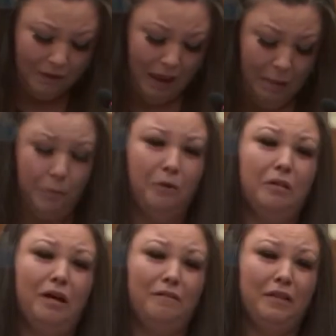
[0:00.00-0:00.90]
April
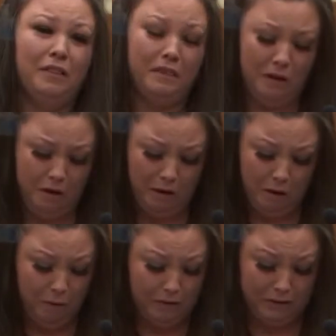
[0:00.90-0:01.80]
11th
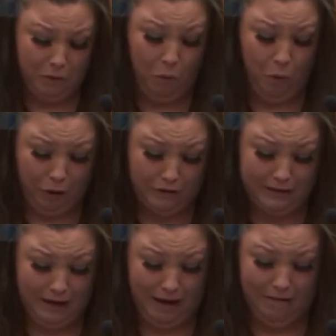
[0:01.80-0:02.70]
was the worst
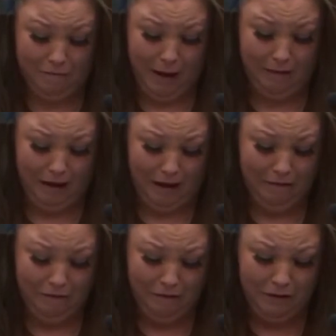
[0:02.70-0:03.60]
day of my
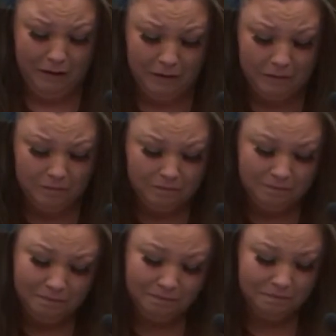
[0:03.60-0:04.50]
life.
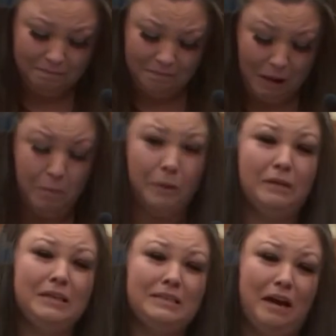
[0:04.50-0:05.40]
A
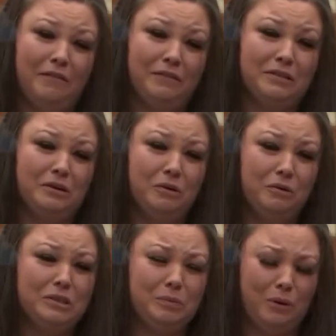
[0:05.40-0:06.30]
police officer who
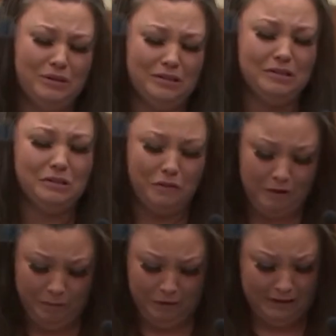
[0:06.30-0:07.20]
was supposed to serve
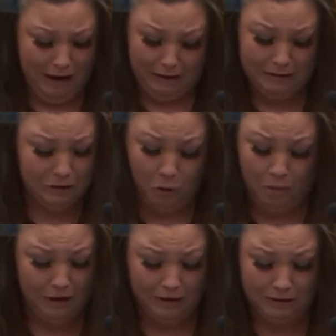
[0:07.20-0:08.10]
and protect
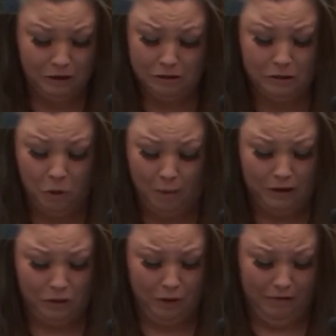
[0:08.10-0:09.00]
took so
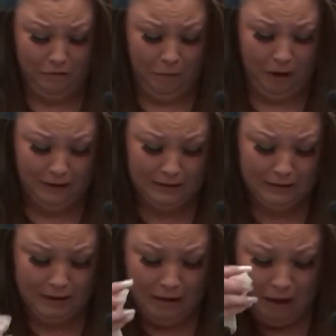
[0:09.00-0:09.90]
much away from us.
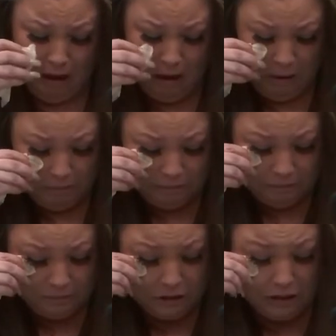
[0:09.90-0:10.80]

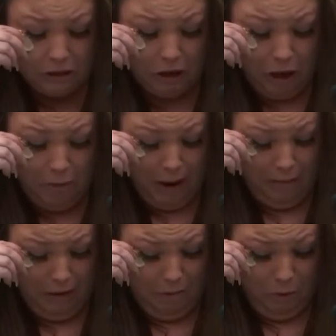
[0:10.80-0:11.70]
She took our
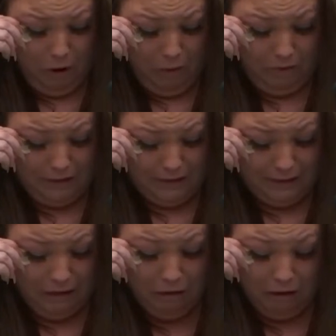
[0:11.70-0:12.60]
baby boy with a
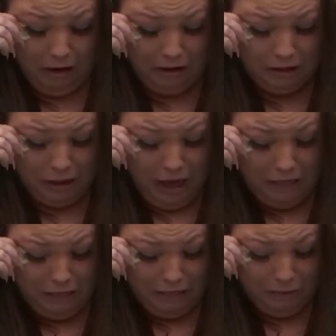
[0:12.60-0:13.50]
single
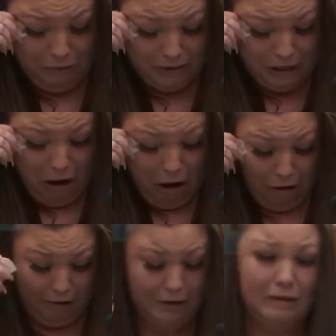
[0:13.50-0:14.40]
gunshot through his
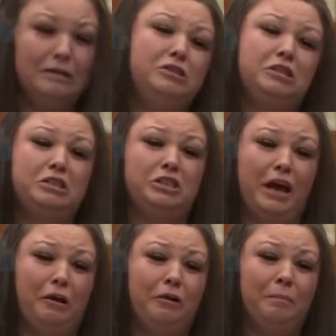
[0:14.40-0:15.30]
heart. She
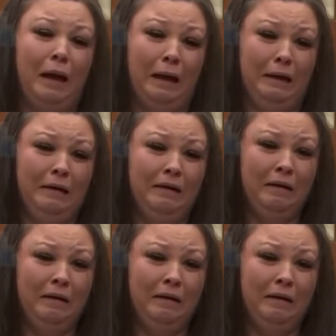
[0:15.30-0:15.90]
shattered mine.